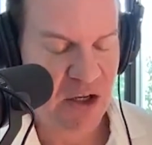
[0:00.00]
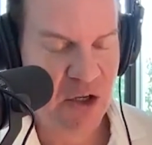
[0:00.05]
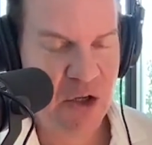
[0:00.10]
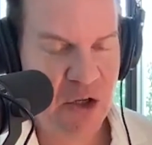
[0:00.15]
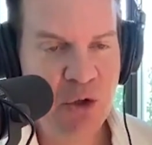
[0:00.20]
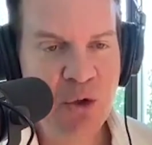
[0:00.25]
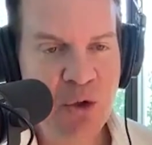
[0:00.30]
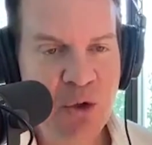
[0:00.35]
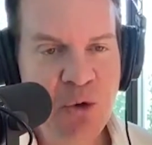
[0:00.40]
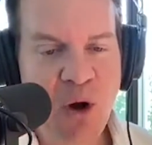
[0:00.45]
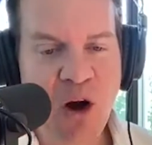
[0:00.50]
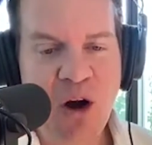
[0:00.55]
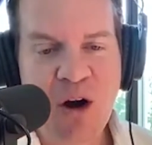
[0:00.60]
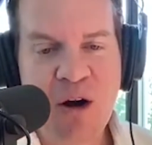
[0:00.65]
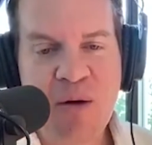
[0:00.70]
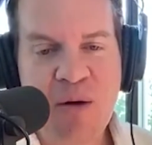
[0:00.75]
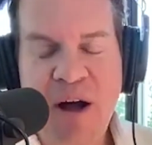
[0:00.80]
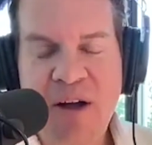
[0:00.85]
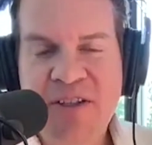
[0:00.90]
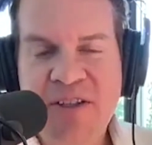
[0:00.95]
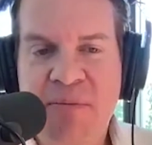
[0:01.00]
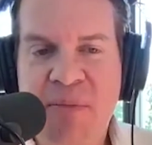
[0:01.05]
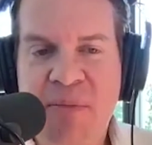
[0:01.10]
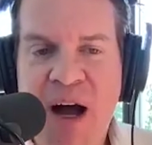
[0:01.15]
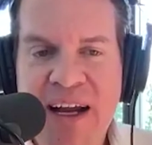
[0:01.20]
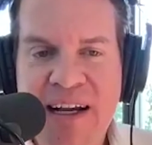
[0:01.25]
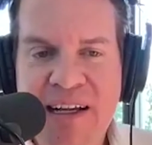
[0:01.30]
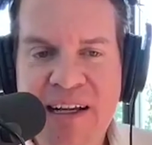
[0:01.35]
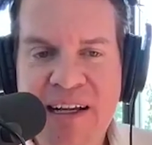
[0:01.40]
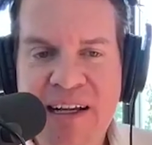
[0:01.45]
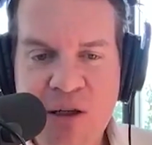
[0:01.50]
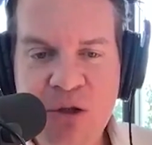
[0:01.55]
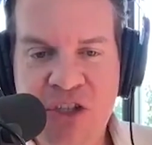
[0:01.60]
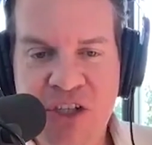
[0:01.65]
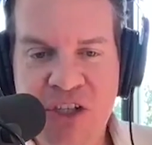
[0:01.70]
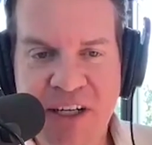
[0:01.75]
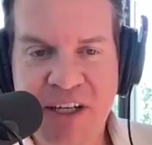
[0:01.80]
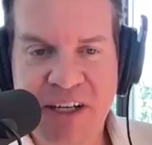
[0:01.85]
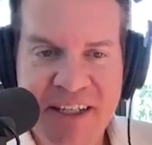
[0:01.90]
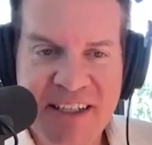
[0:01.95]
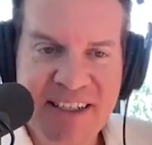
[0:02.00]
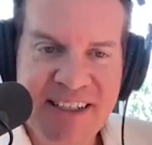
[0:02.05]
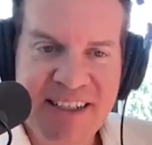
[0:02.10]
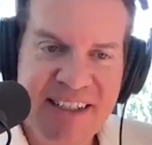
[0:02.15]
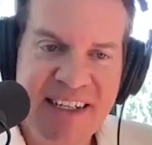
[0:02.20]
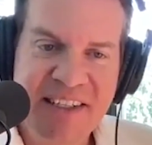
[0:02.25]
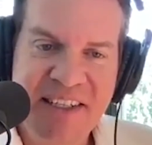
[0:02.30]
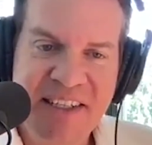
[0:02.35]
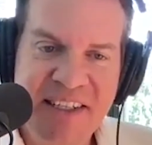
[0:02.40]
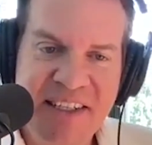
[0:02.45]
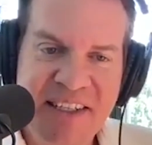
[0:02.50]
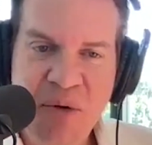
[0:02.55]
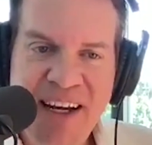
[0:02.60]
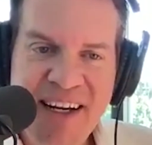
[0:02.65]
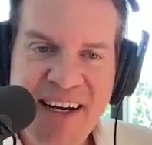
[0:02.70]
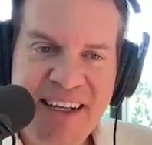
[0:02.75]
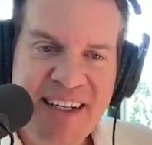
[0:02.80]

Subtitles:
you are about to buy a Lucid. Is that right?